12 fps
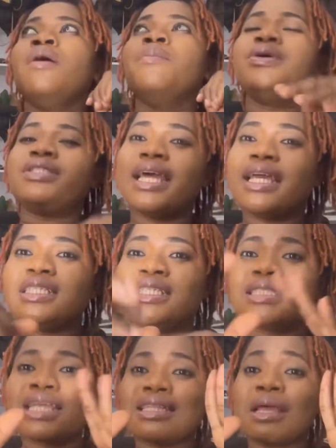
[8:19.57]
But then she
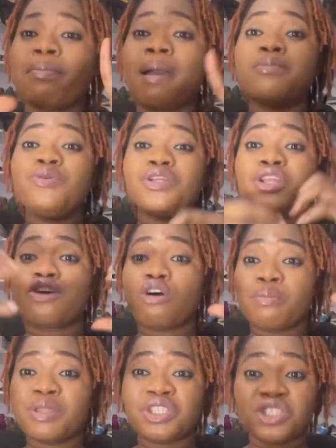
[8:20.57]
started by building a
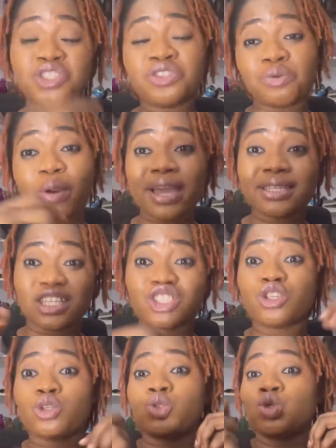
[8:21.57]
community. She's a writer. She's
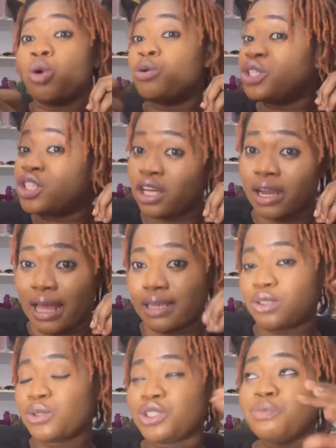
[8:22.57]
a storyteller.
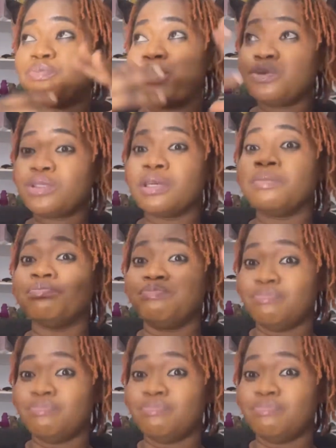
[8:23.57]
So she built a